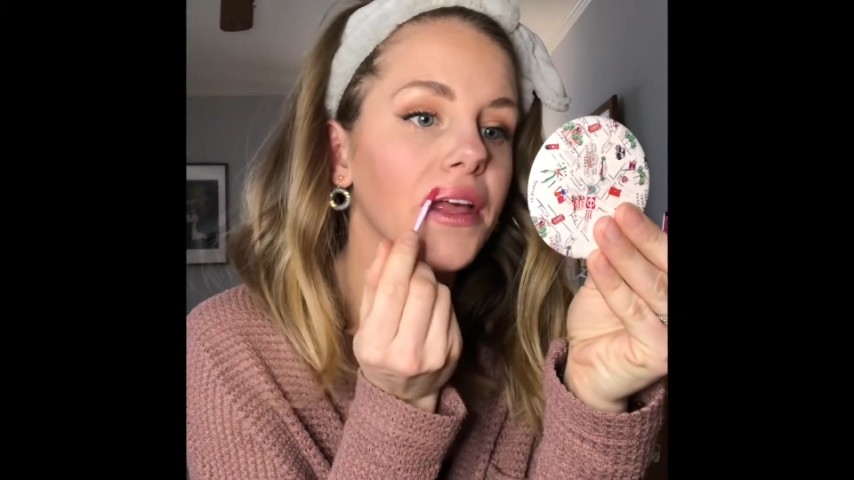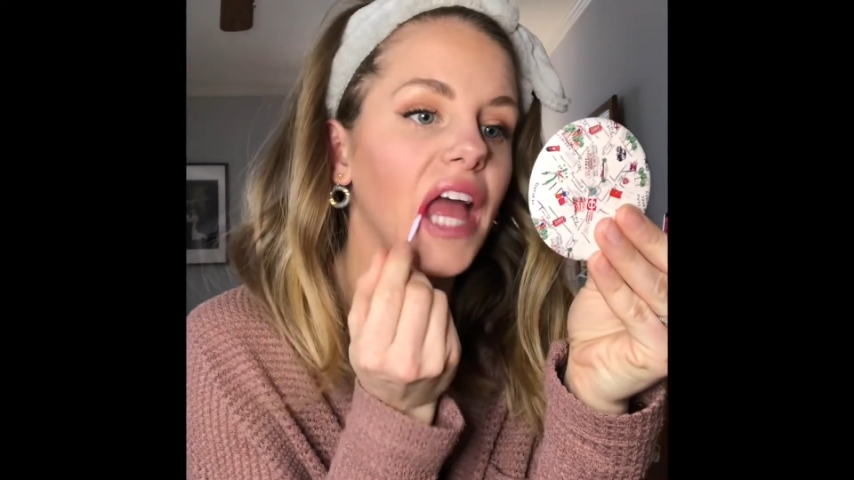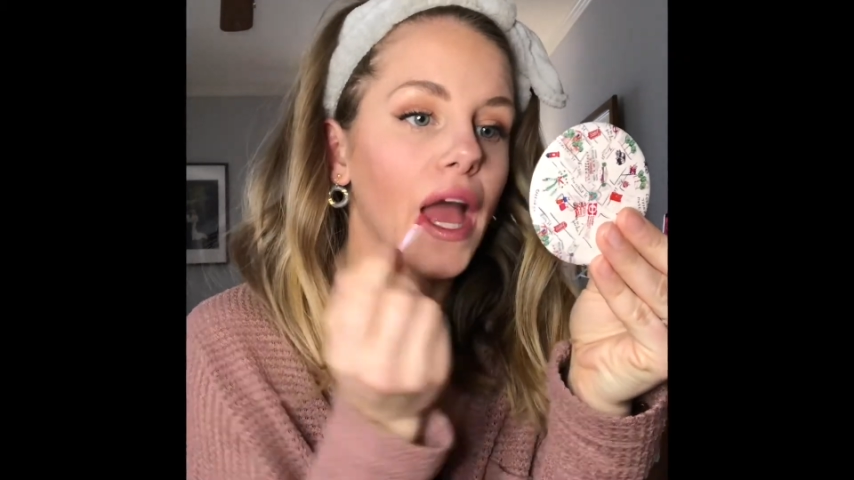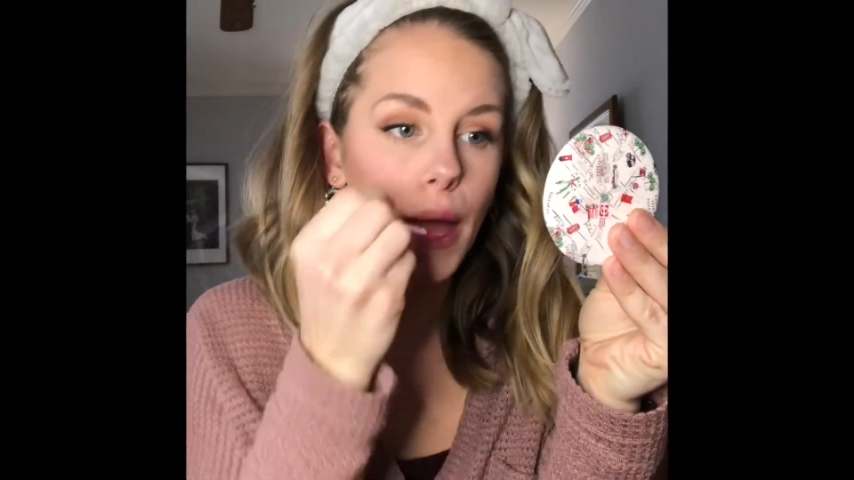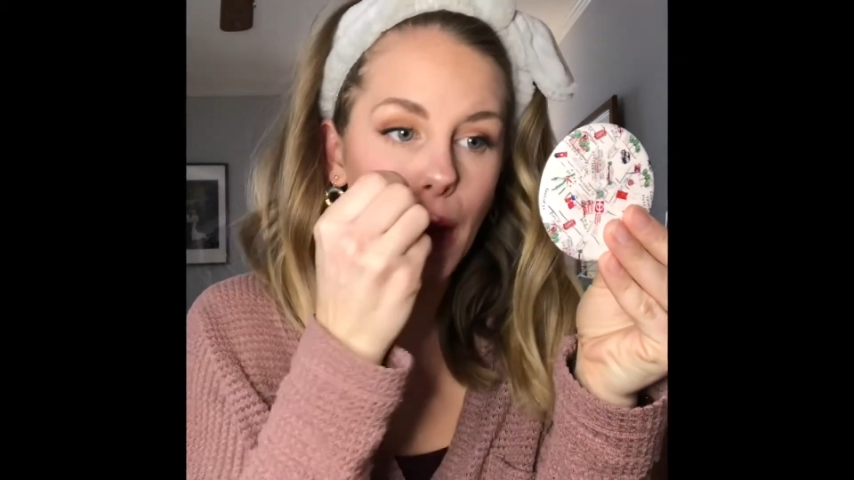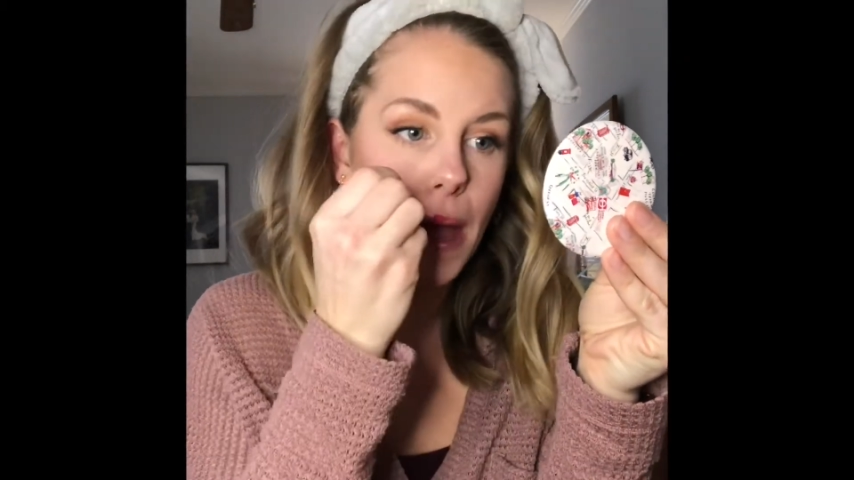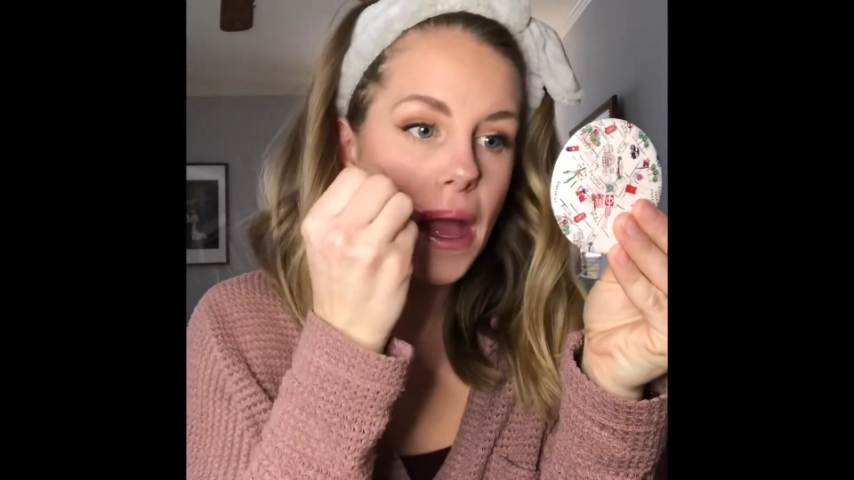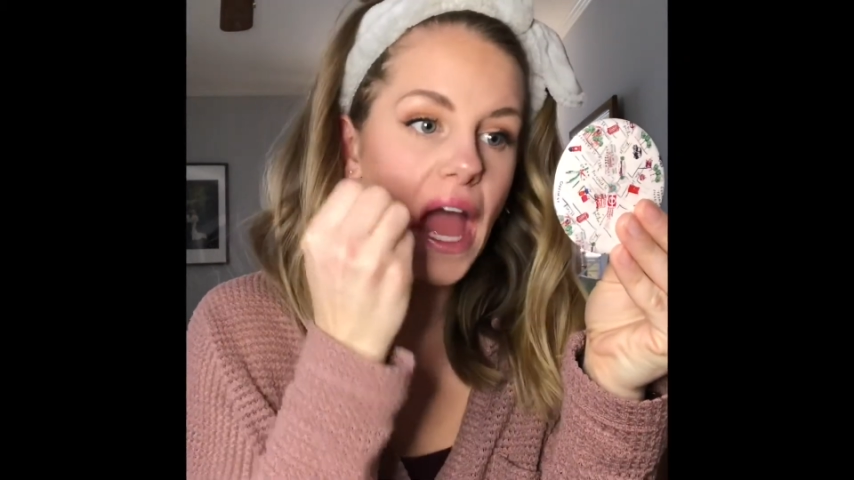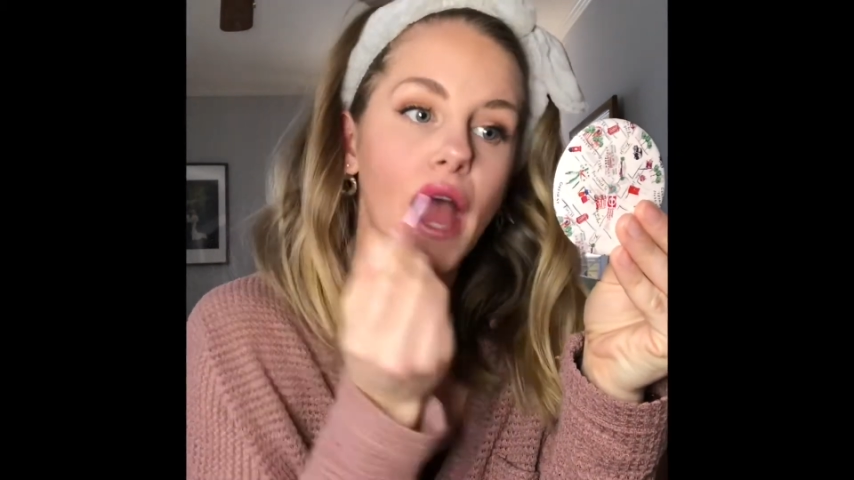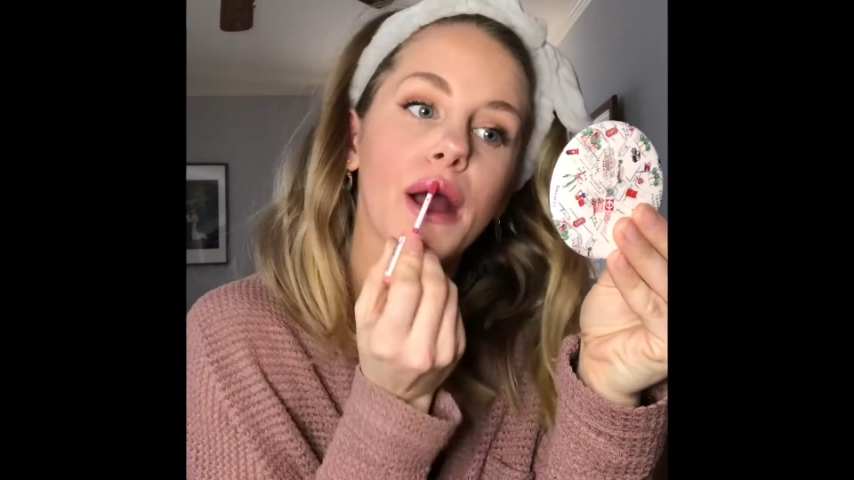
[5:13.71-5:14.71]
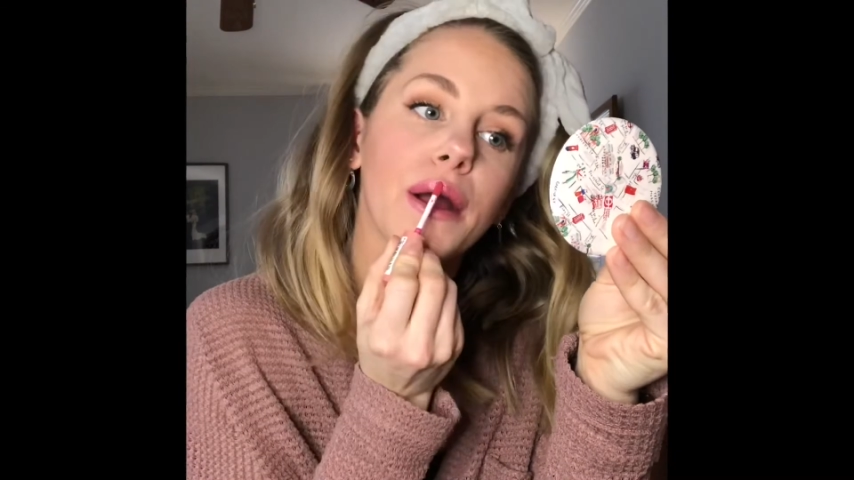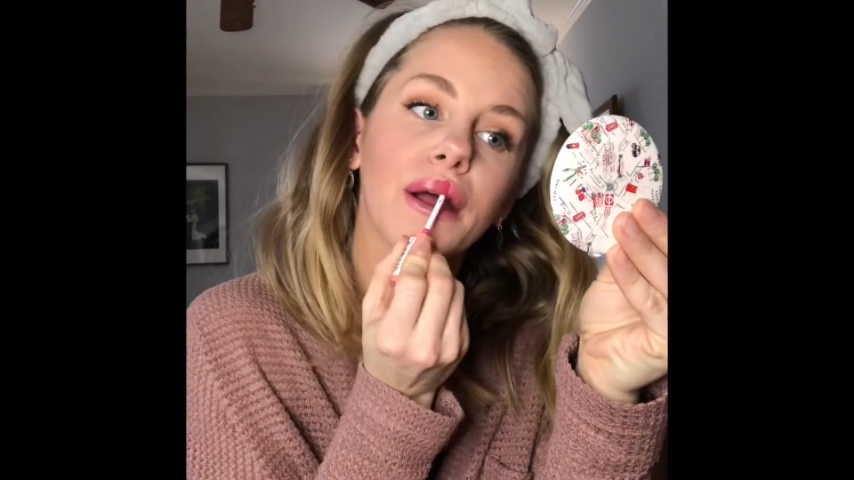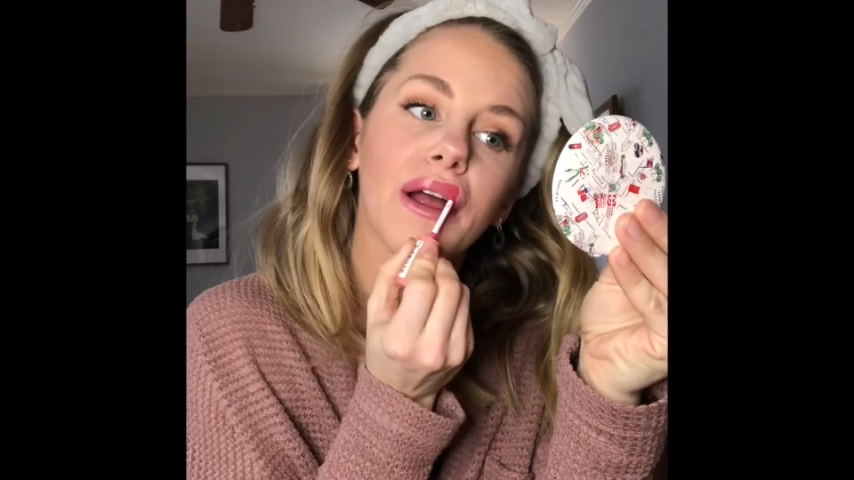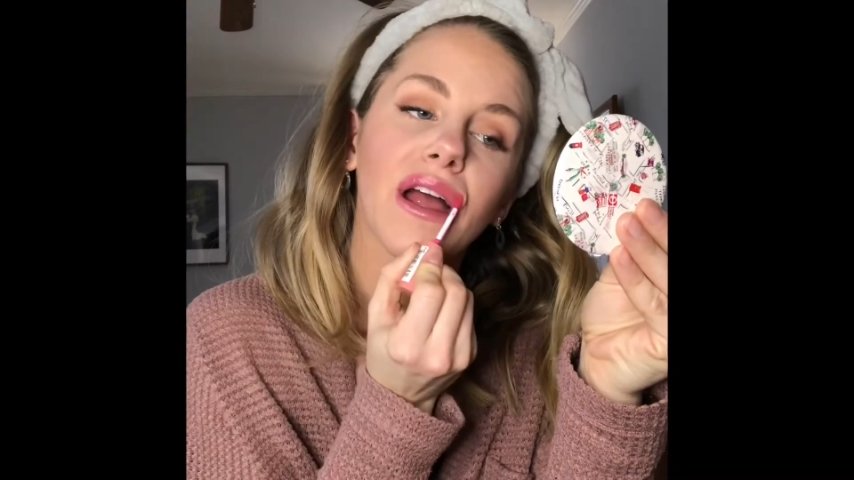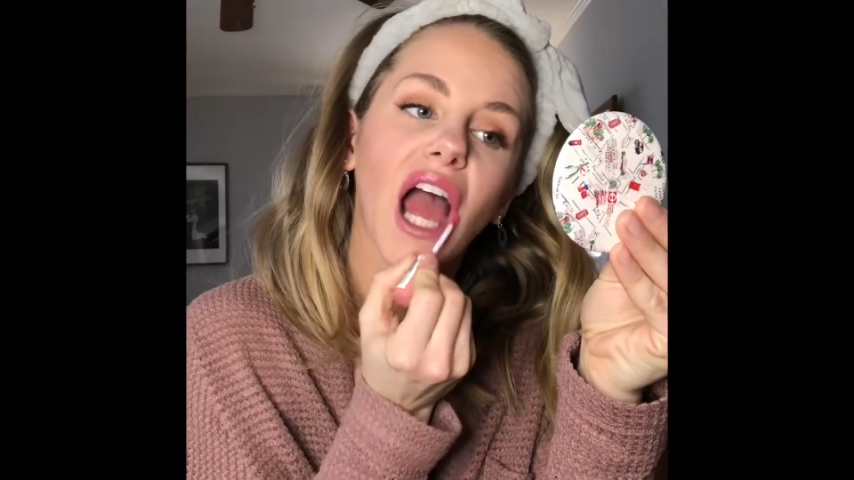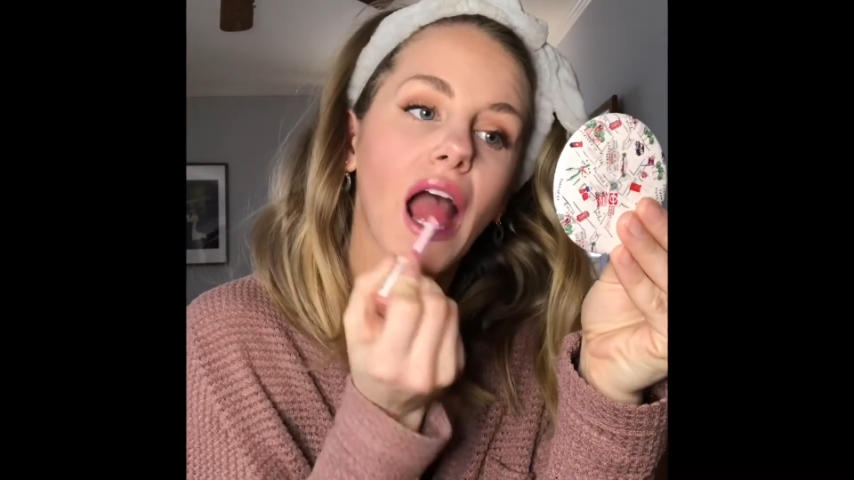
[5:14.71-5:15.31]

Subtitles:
Strawberry Parfait.